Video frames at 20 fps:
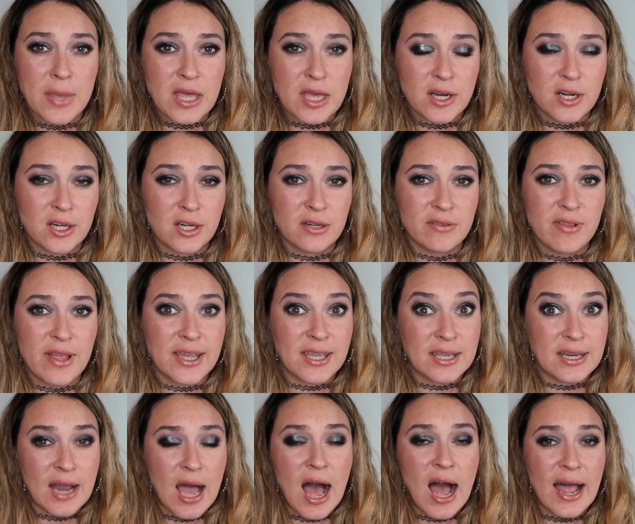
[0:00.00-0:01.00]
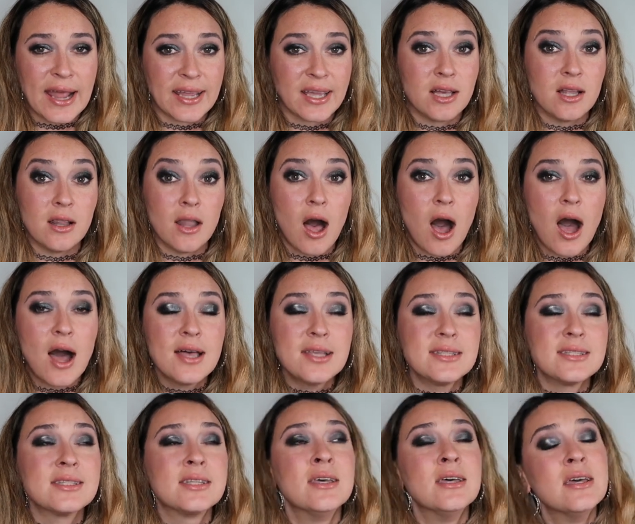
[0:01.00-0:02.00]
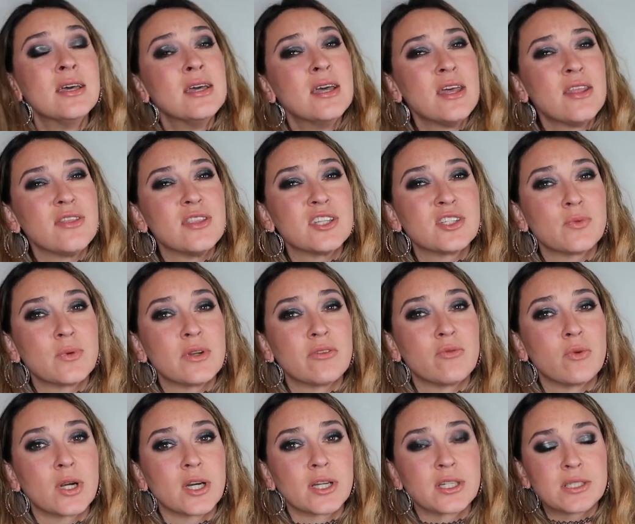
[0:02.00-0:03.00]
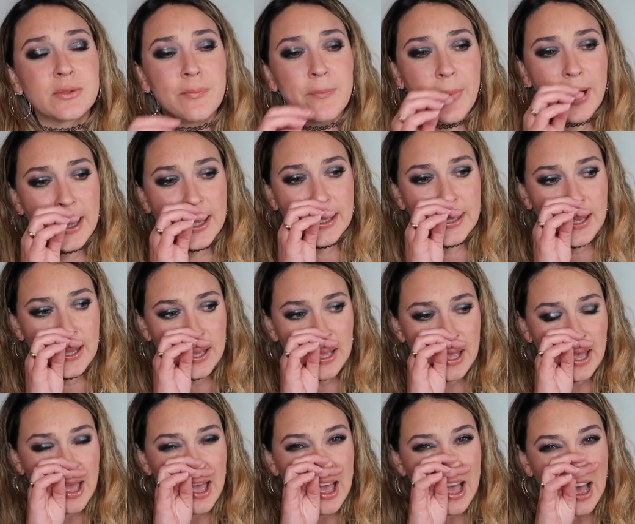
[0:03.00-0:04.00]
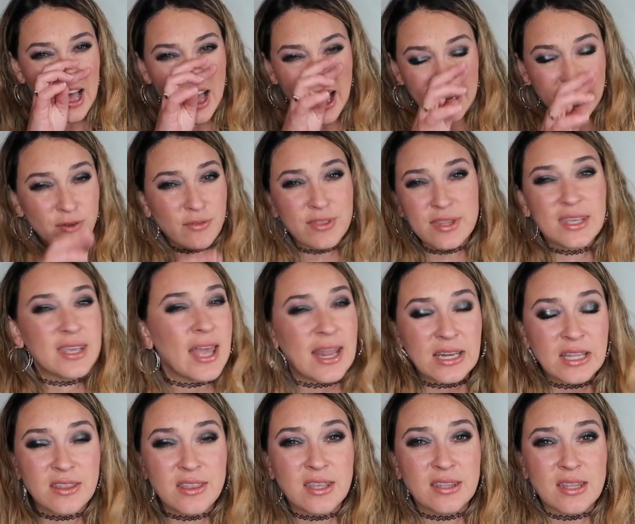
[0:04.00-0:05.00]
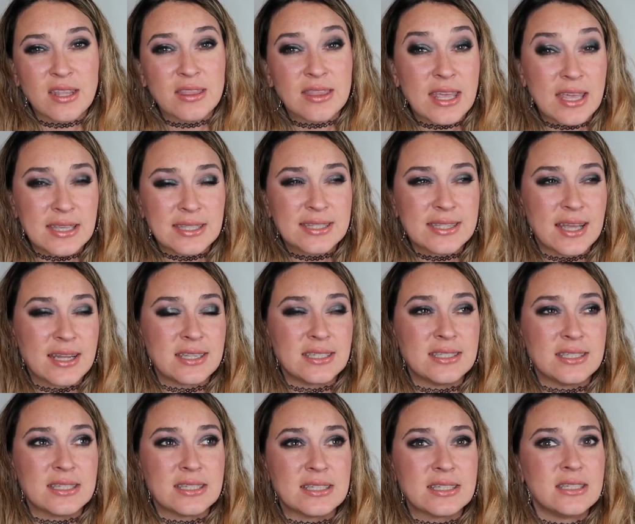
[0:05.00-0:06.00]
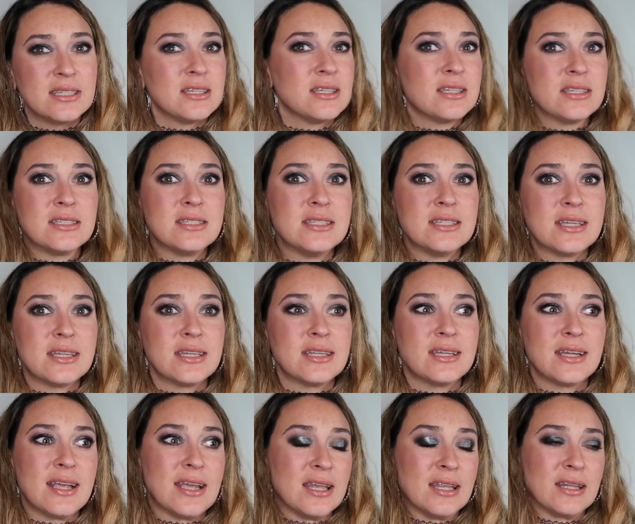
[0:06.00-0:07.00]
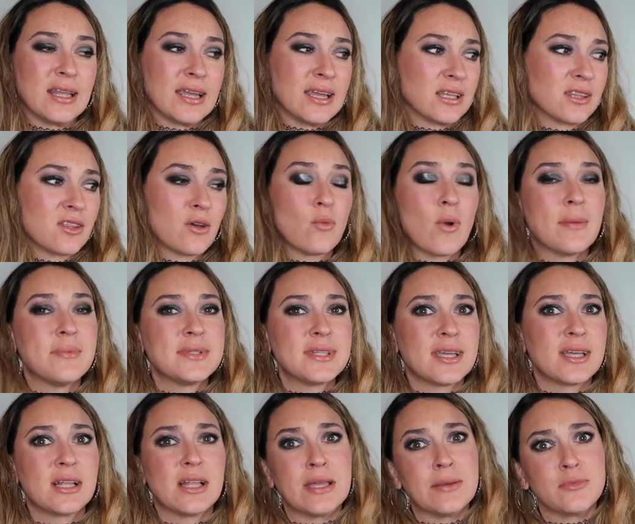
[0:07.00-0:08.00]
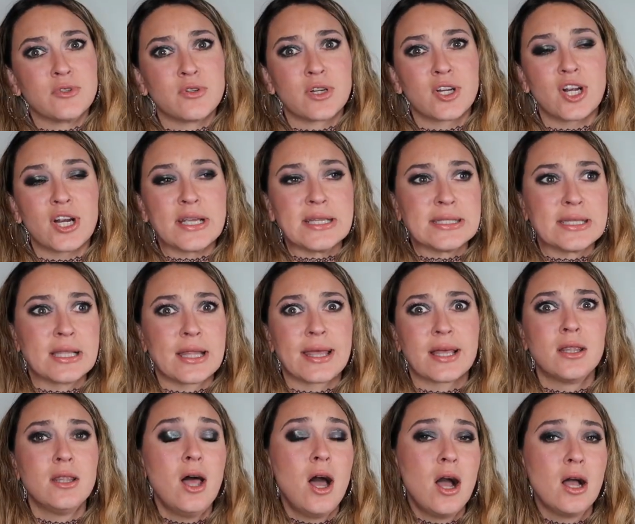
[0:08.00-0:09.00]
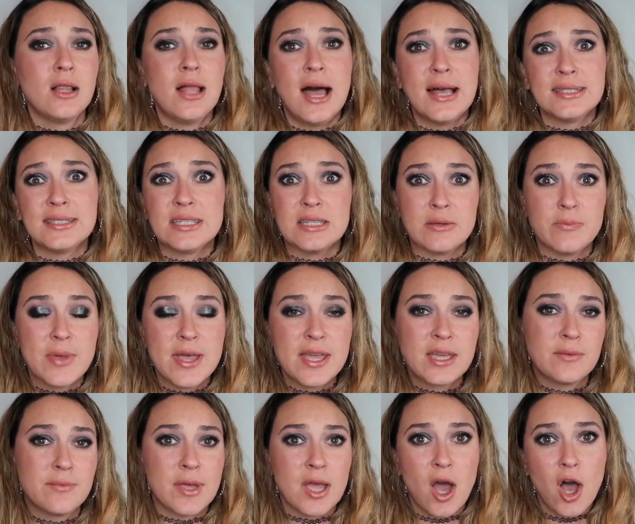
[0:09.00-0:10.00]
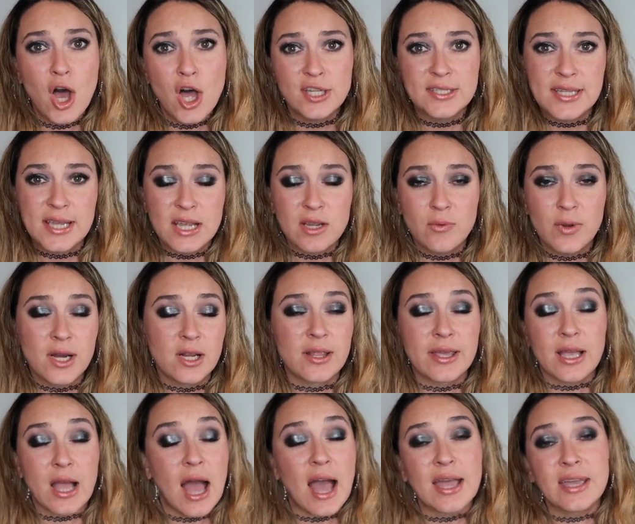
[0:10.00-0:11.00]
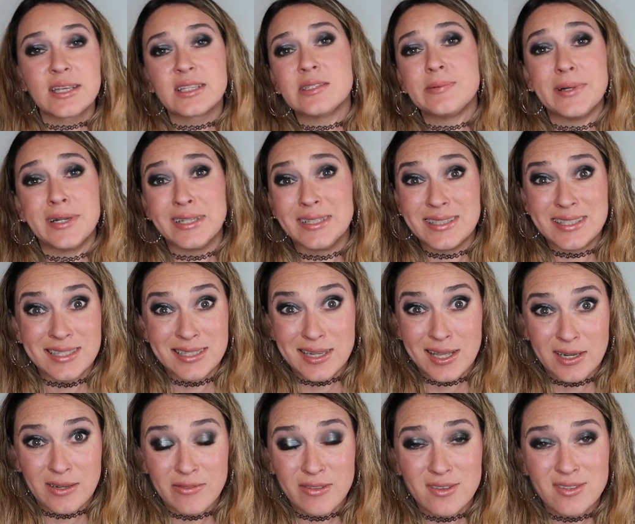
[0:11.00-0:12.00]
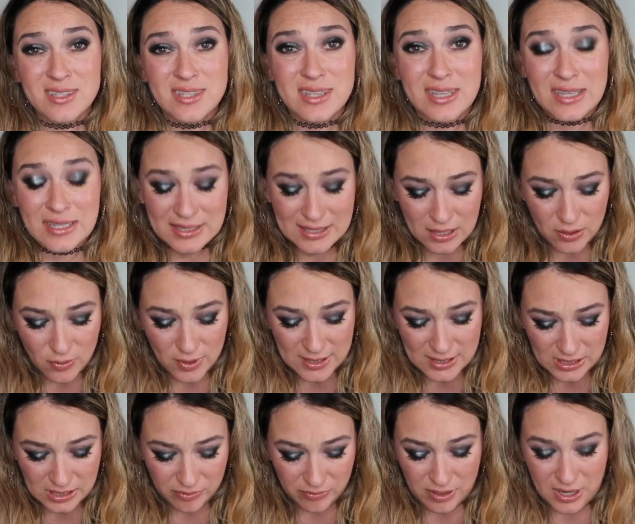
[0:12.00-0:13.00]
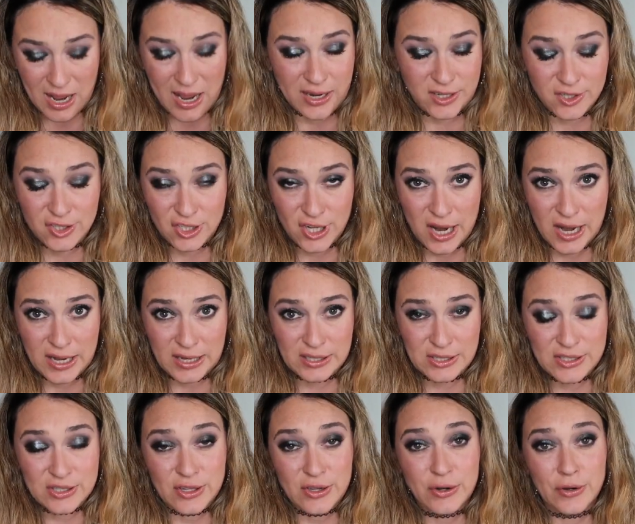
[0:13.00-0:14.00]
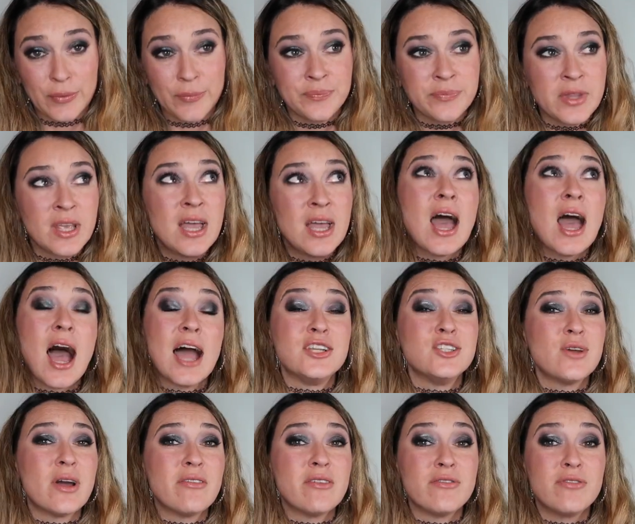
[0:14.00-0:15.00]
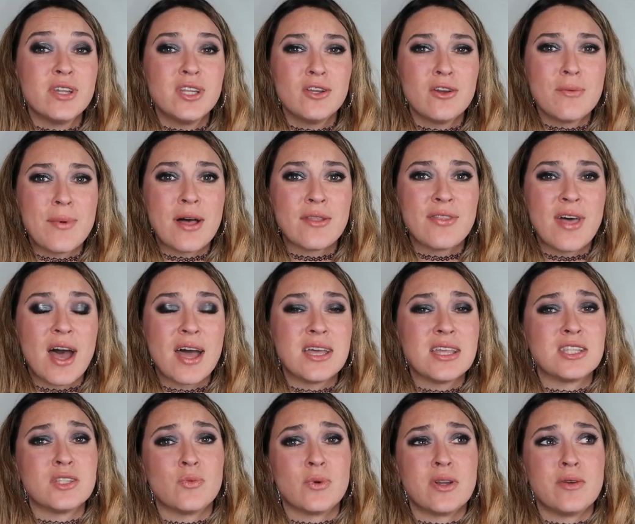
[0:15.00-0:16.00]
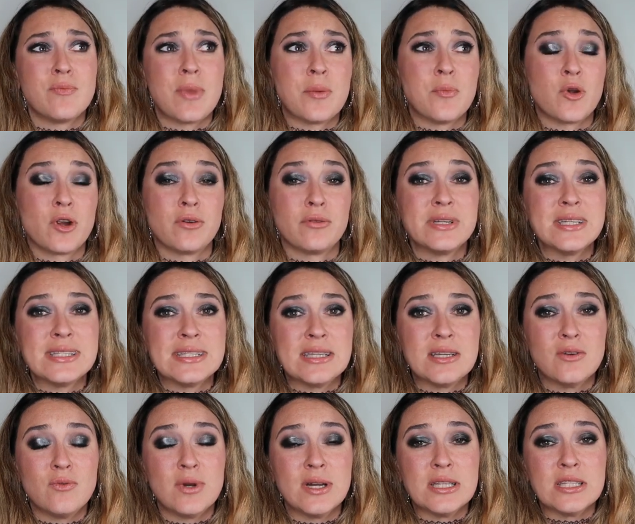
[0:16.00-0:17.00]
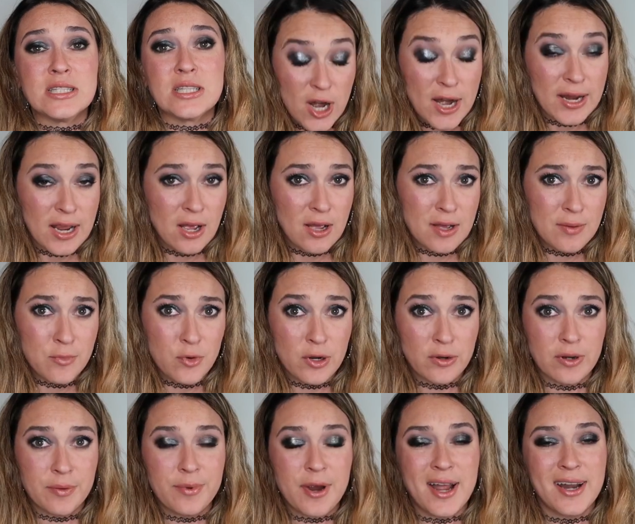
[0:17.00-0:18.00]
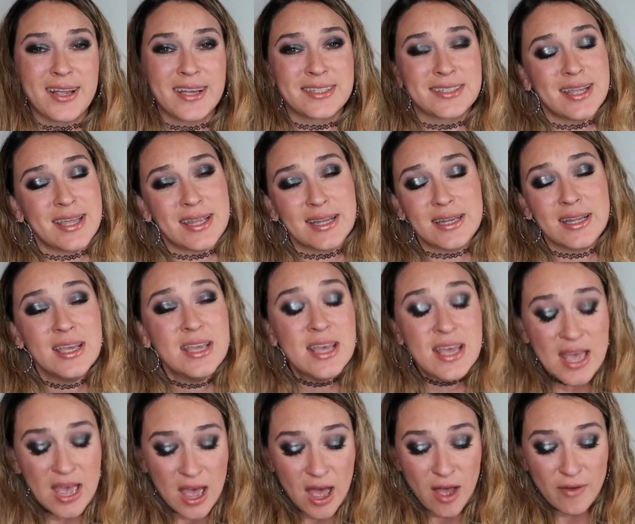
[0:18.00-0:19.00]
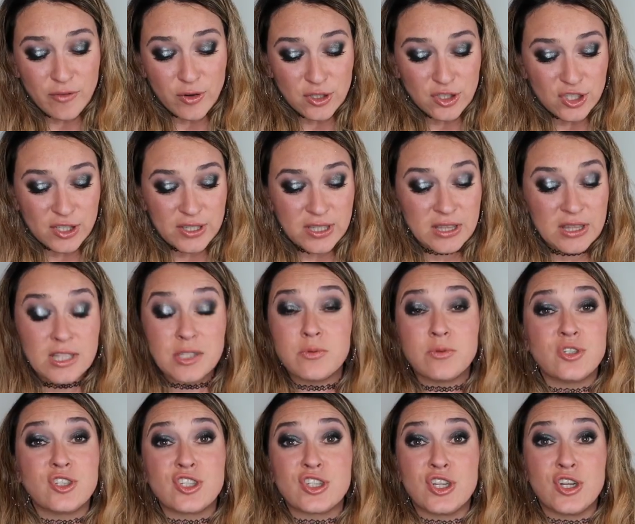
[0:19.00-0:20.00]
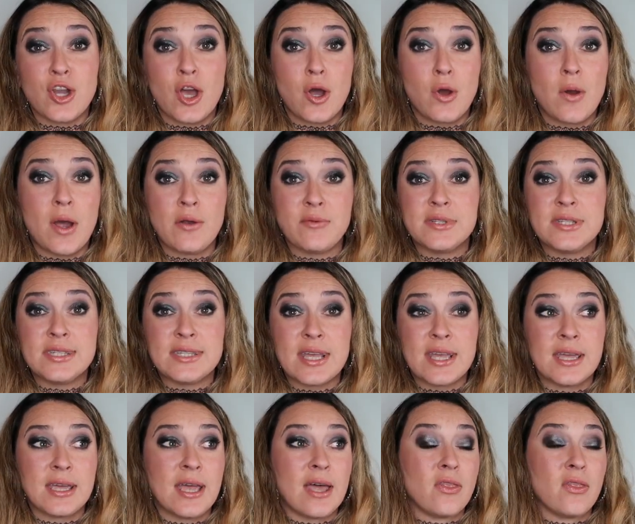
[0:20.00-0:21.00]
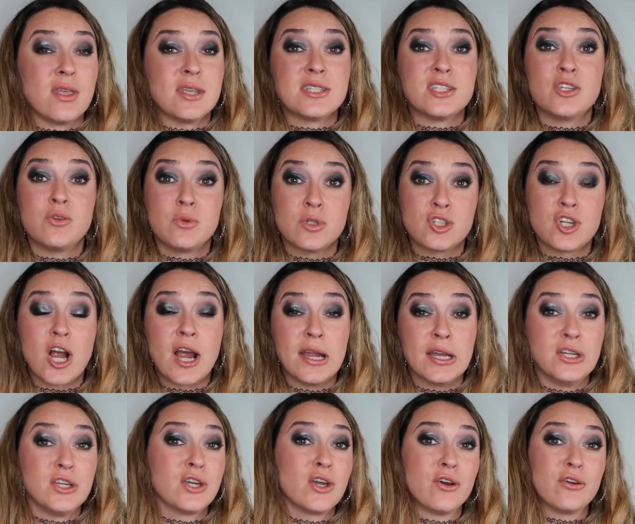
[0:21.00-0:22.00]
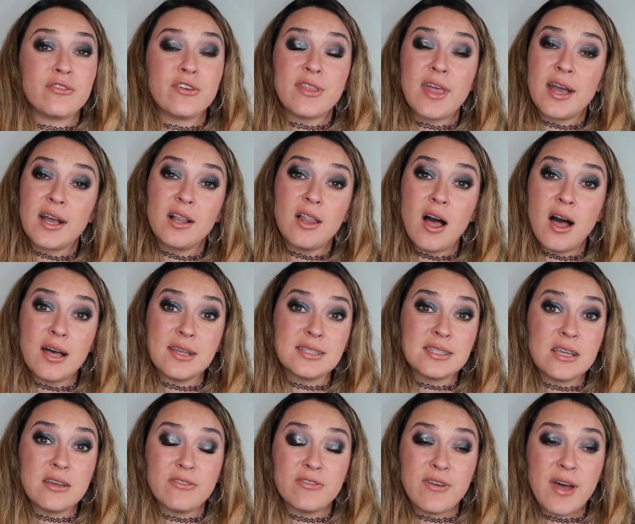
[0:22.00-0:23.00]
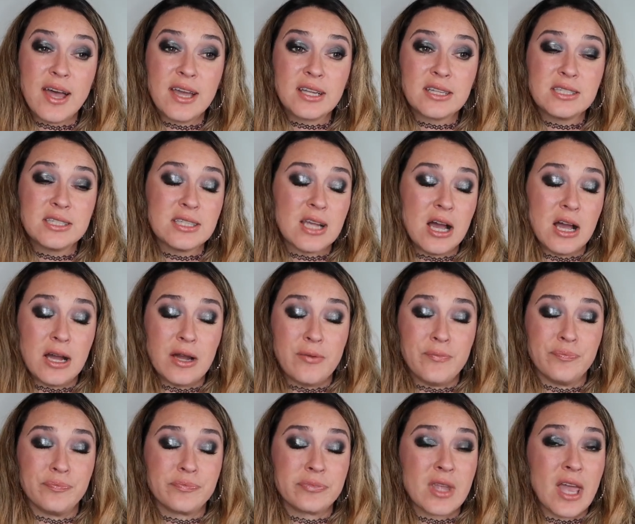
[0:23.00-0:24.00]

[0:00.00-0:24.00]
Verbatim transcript: manner of like an eye gloss, this would have worked. But I don't think anything that they said it did, it did. And like the website claims were crazy, like long lasting pigment all day wear. Like I experienced none of those things. It wasn't even high shine. So I do have a video about that. It's one of my more recent ones, trying out a Moira product. And fortunately, these were just a no. I would say, unless you were trying to go for that gloss effect, um,